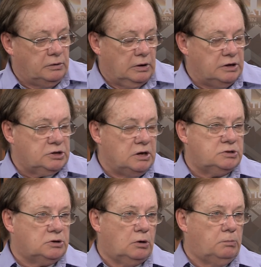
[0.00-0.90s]
It's,
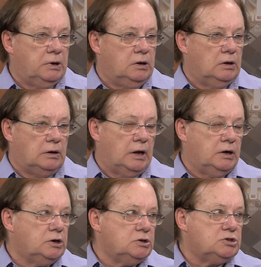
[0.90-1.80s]
it's going to be
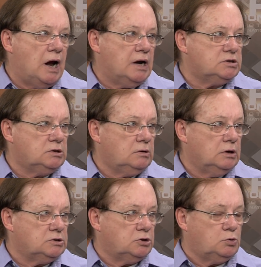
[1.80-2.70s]
Landon Jackson
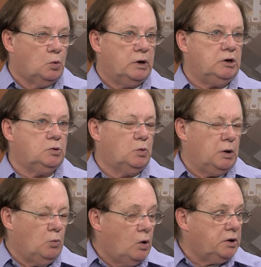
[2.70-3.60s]
is a
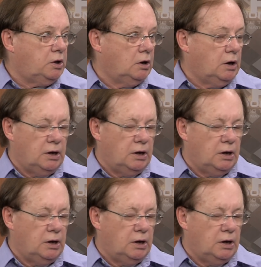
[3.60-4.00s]
2021 kid.